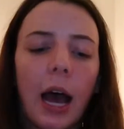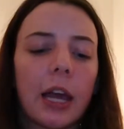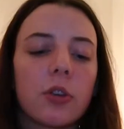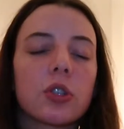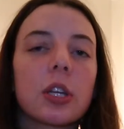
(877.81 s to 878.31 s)
I
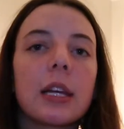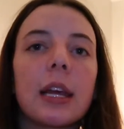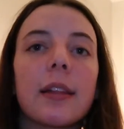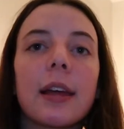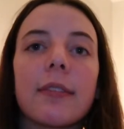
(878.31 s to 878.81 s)
usually
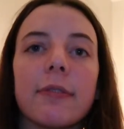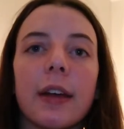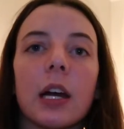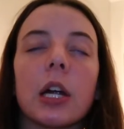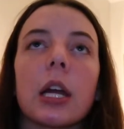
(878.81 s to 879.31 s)
get like
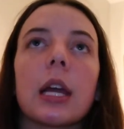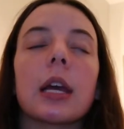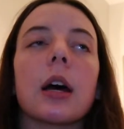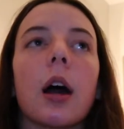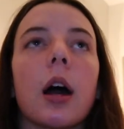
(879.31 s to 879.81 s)

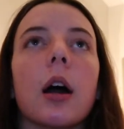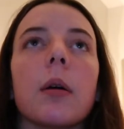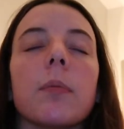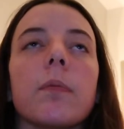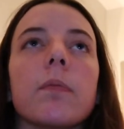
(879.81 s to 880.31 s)
very, um,